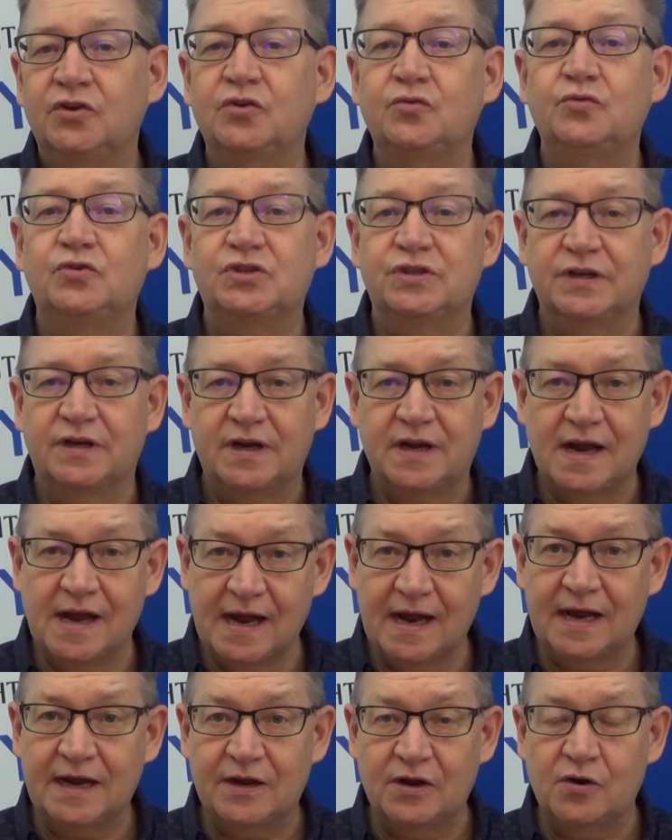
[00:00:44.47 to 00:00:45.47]
to
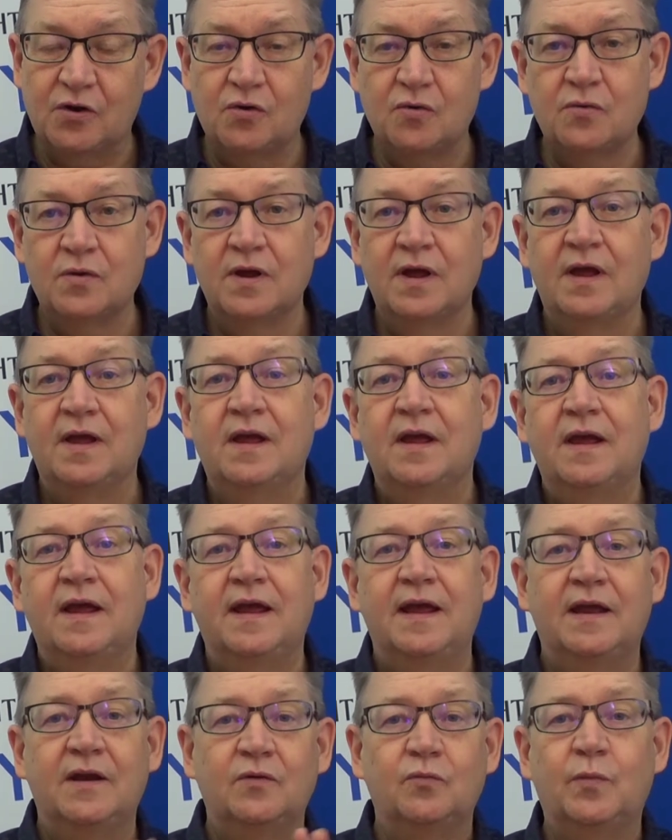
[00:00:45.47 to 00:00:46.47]
Chicago
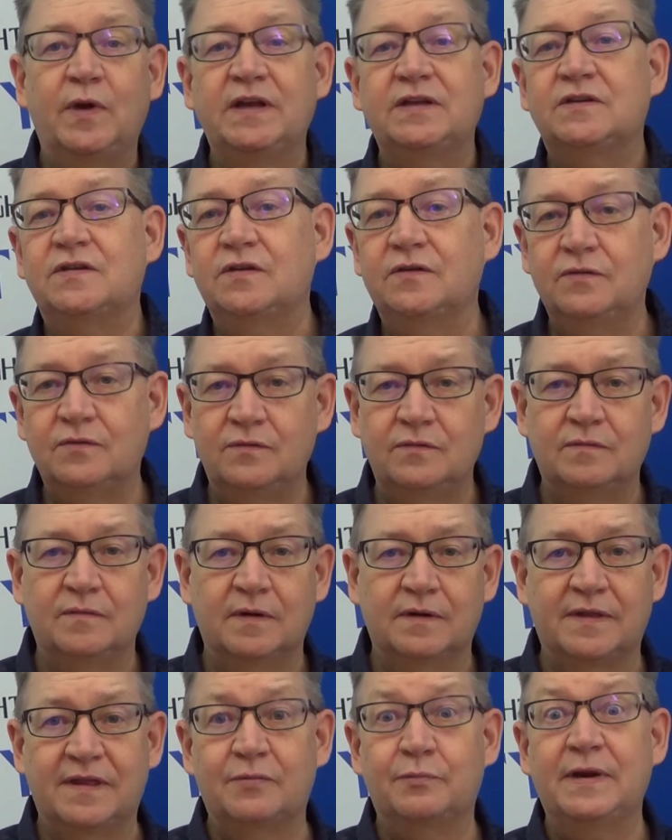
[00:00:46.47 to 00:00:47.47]
and went
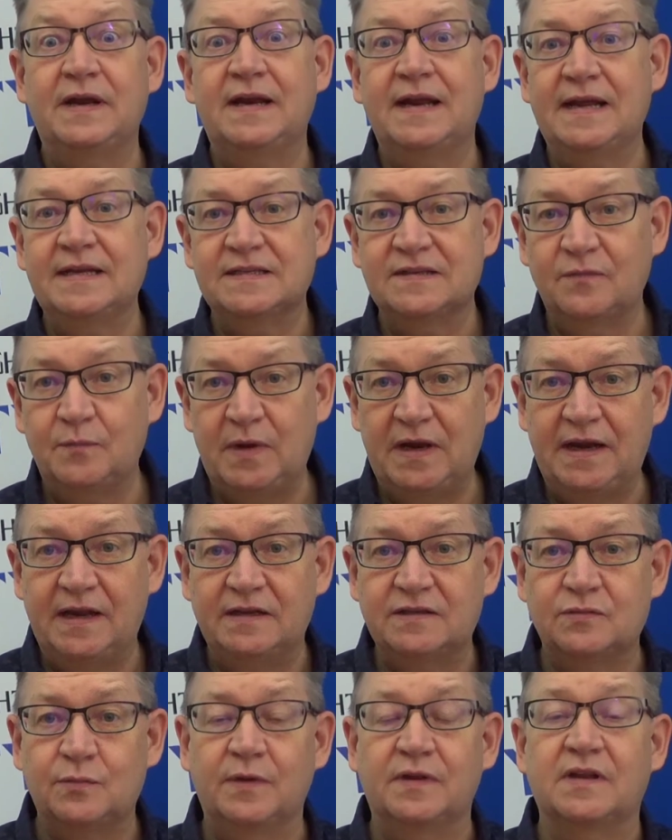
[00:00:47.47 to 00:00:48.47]
to three days of
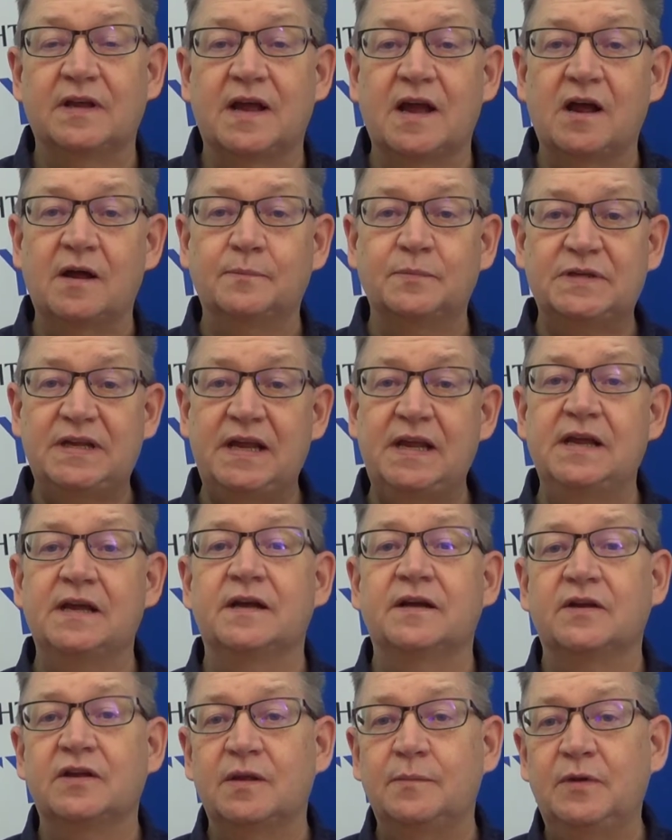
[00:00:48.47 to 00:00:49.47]
meetings with the
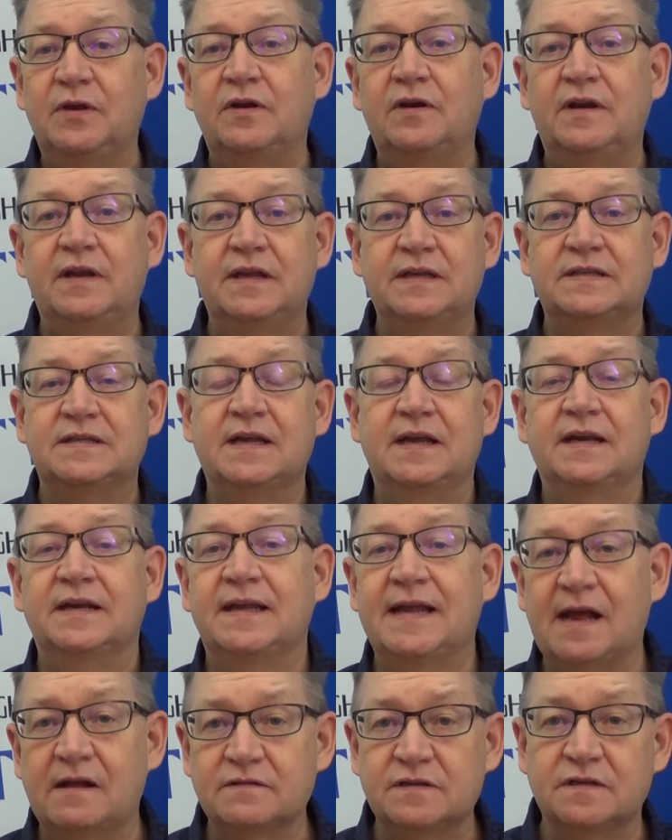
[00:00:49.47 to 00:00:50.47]
CompTIA Communities
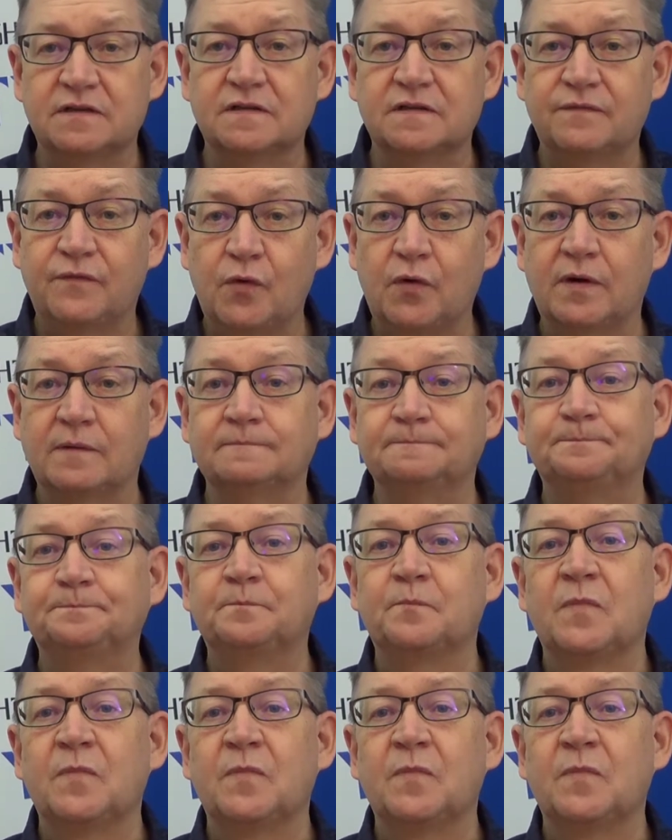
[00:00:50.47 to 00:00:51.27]
and Councils Forum.